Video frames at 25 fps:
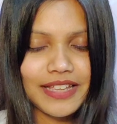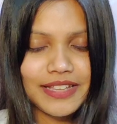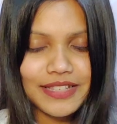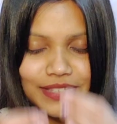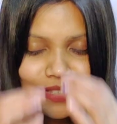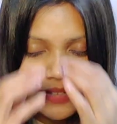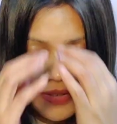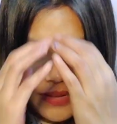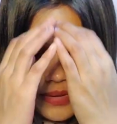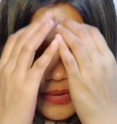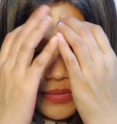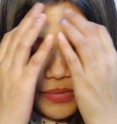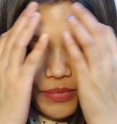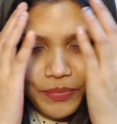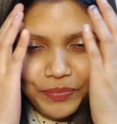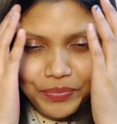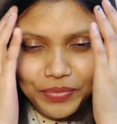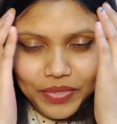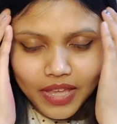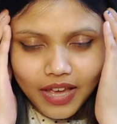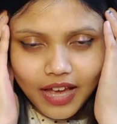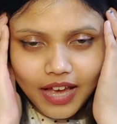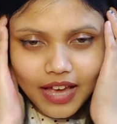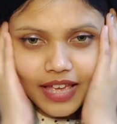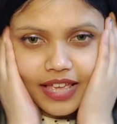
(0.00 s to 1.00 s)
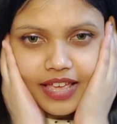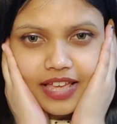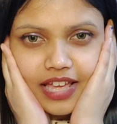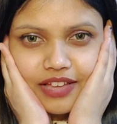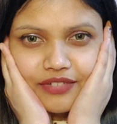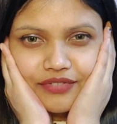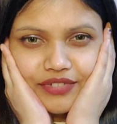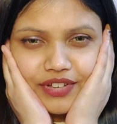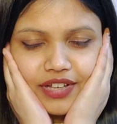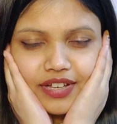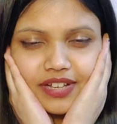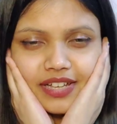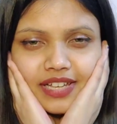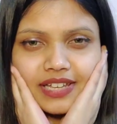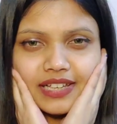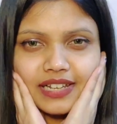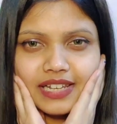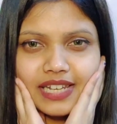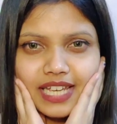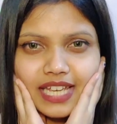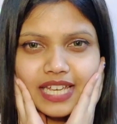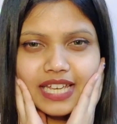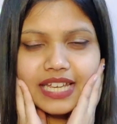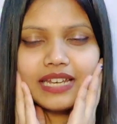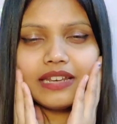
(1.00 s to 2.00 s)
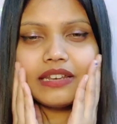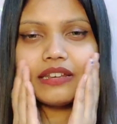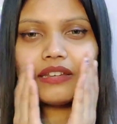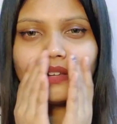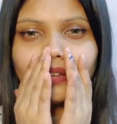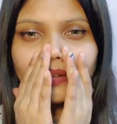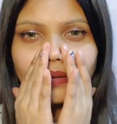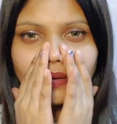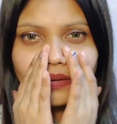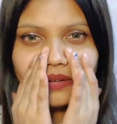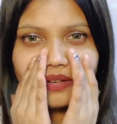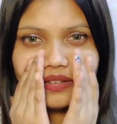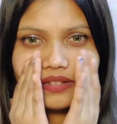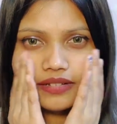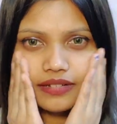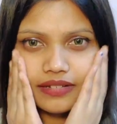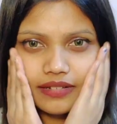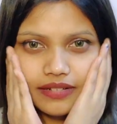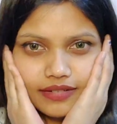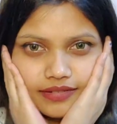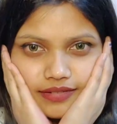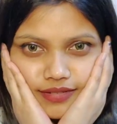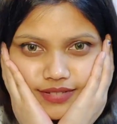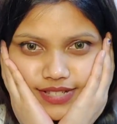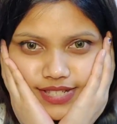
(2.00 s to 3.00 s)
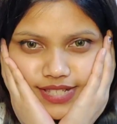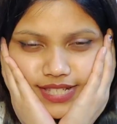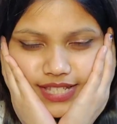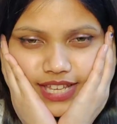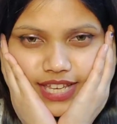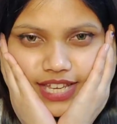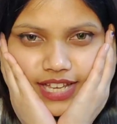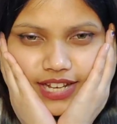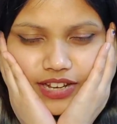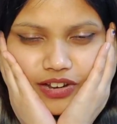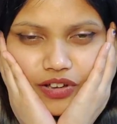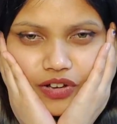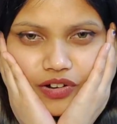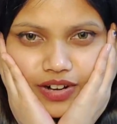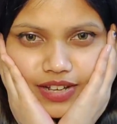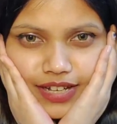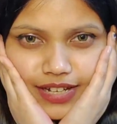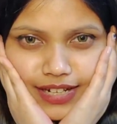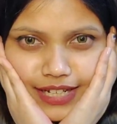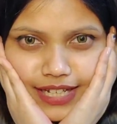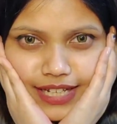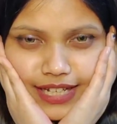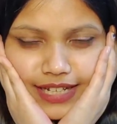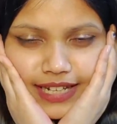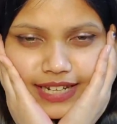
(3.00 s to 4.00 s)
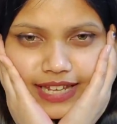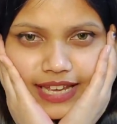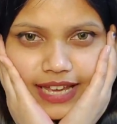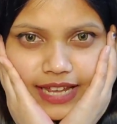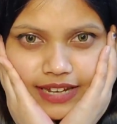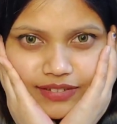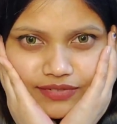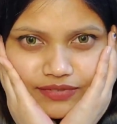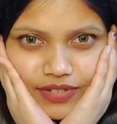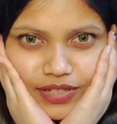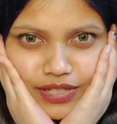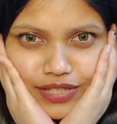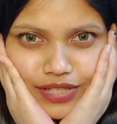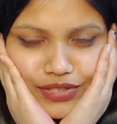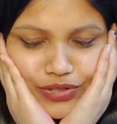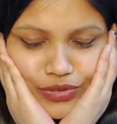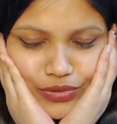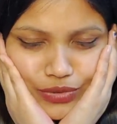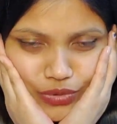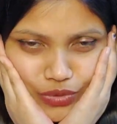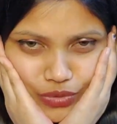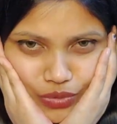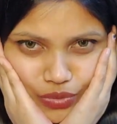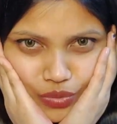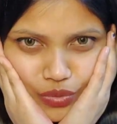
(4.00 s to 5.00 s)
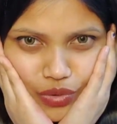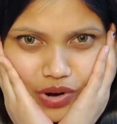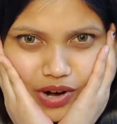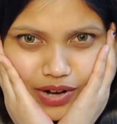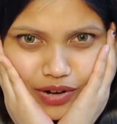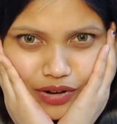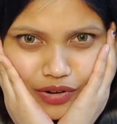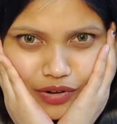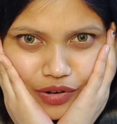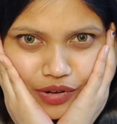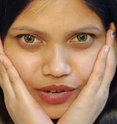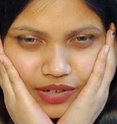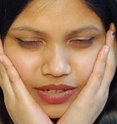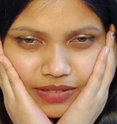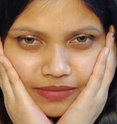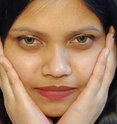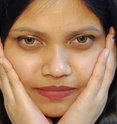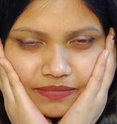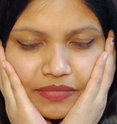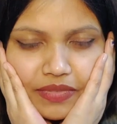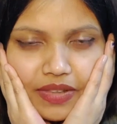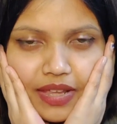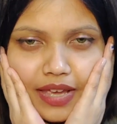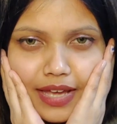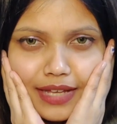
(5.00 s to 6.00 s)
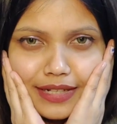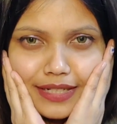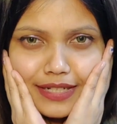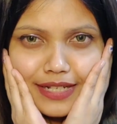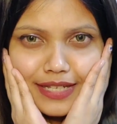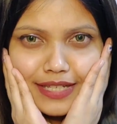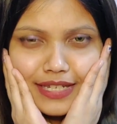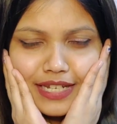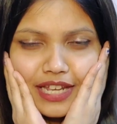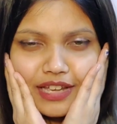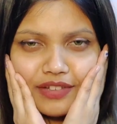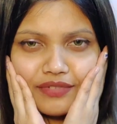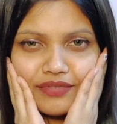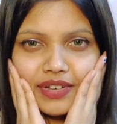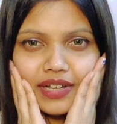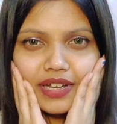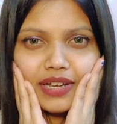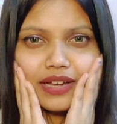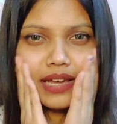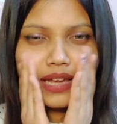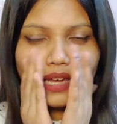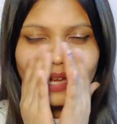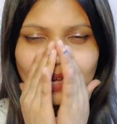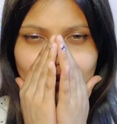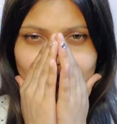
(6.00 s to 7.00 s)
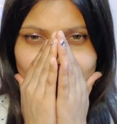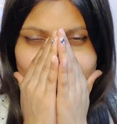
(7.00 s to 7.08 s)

So I have a clean skin or a clean canvas to work on. I just have a